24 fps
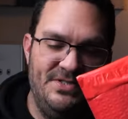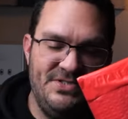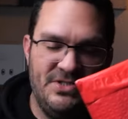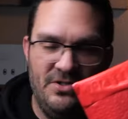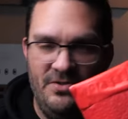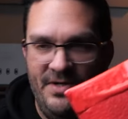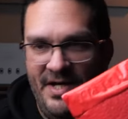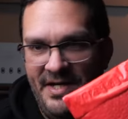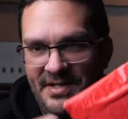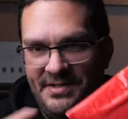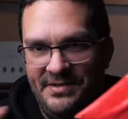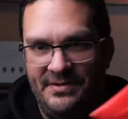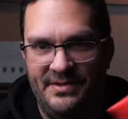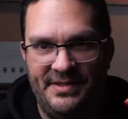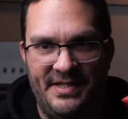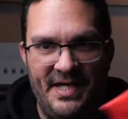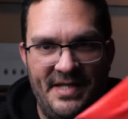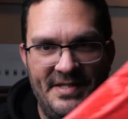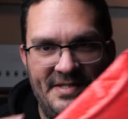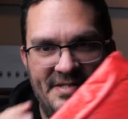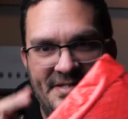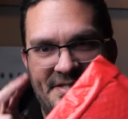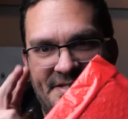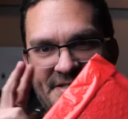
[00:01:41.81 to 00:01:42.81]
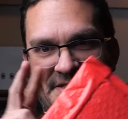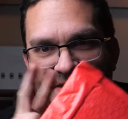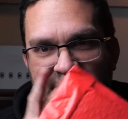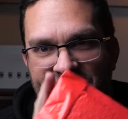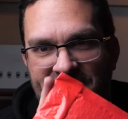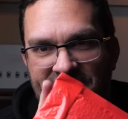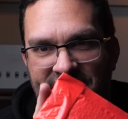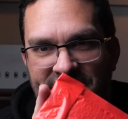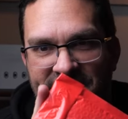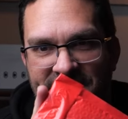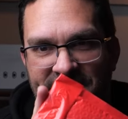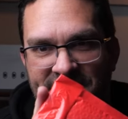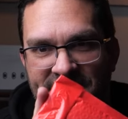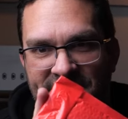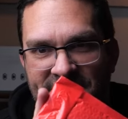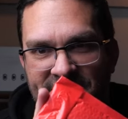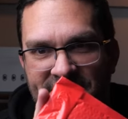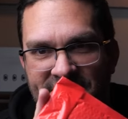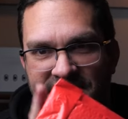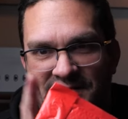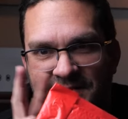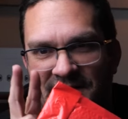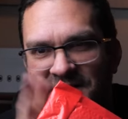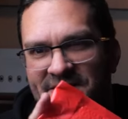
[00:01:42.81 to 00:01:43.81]
let's go ahead and get
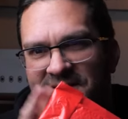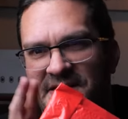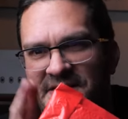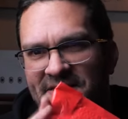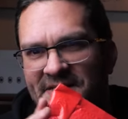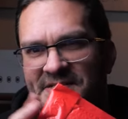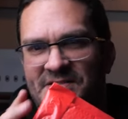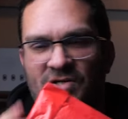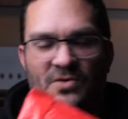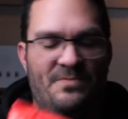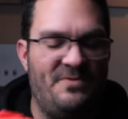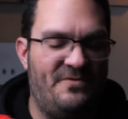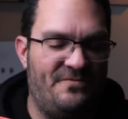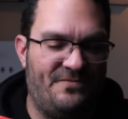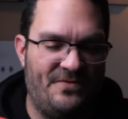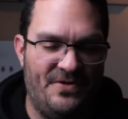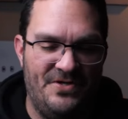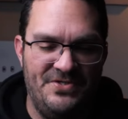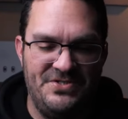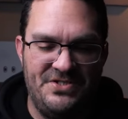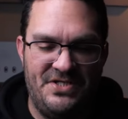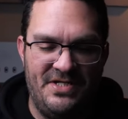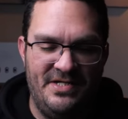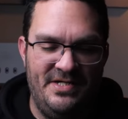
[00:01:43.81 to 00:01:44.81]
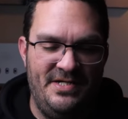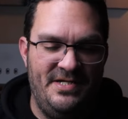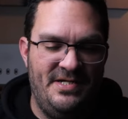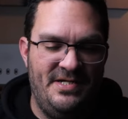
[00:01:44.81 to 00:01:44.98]
these. Let's get these open first